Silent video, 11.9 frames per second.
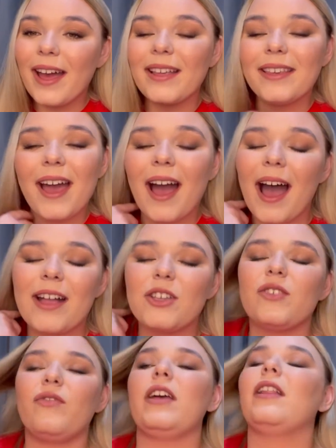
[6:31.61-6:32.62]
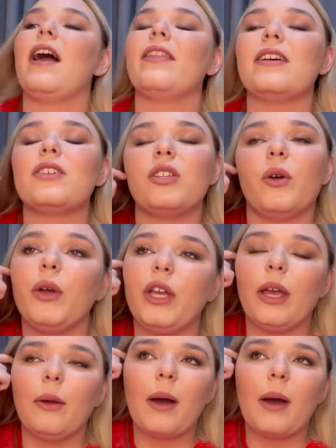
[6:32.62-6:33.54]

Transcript: And yeah, I just feel like that's so cute,